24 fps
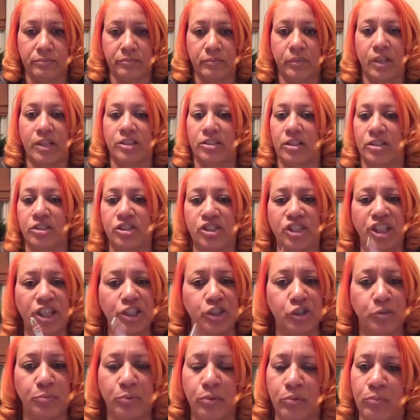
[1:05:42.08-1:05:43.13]
It's a
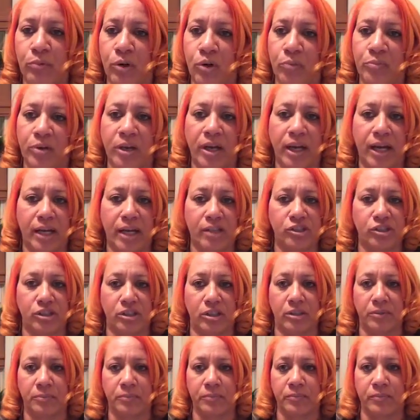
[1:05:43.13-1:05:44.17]
teachable moment,
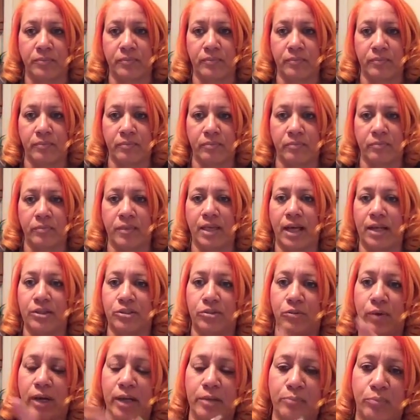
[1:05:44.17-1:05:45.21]
Angela. That's
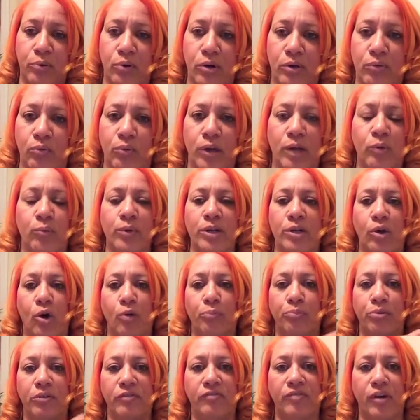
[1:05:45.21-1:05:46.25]
right, Born Red. We don't
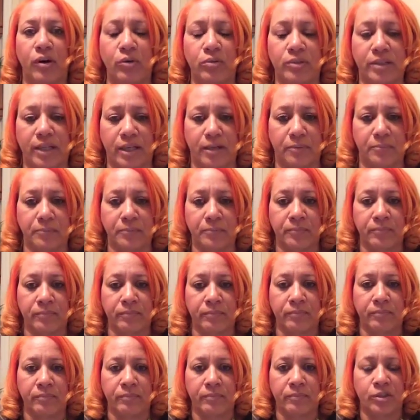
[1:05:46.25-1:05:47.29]
provoke them.
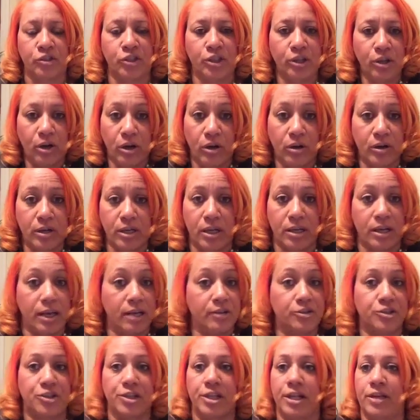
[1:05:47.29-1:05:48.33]
She heard it, and
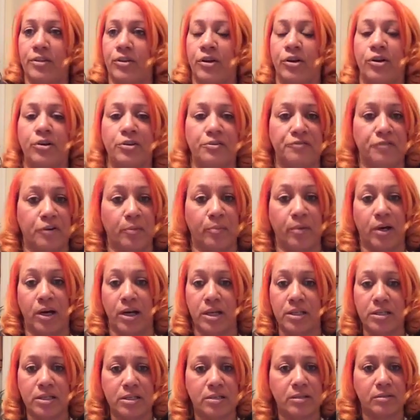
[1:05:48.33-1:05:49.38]
she either heard it from
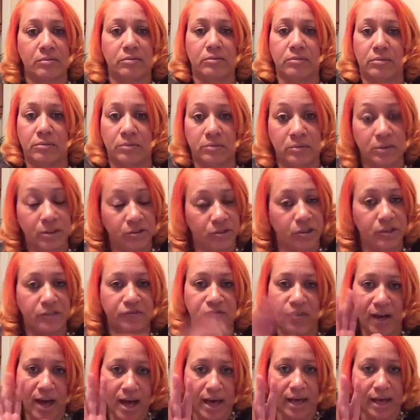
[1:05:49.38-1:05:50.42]
us. She's
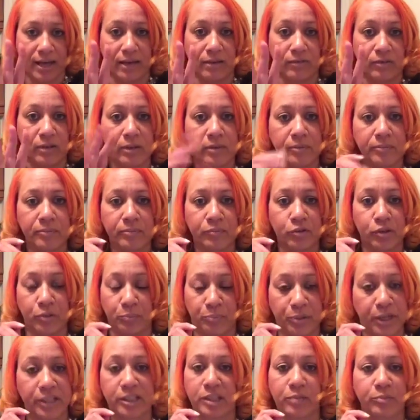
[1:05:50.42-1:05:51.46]
5. She
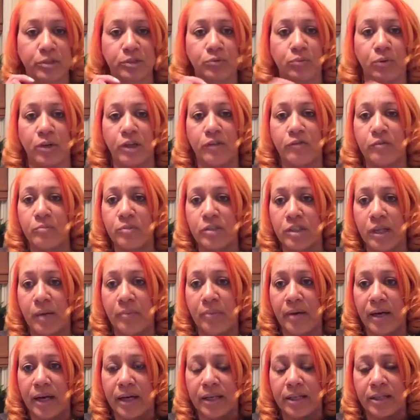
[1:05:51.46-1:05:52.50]
picked up this word from
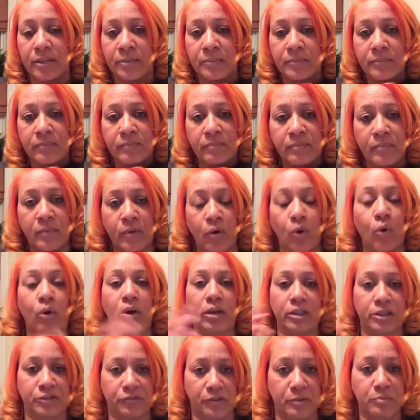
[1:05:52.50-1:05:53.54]
somebody, or
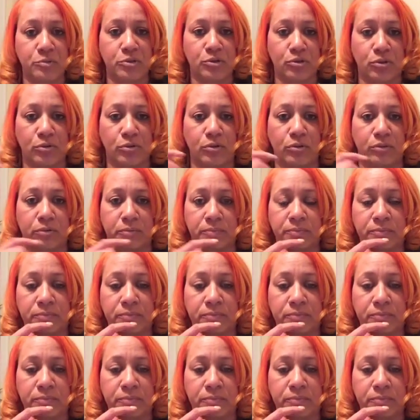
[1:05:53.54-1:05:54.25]
it's from school.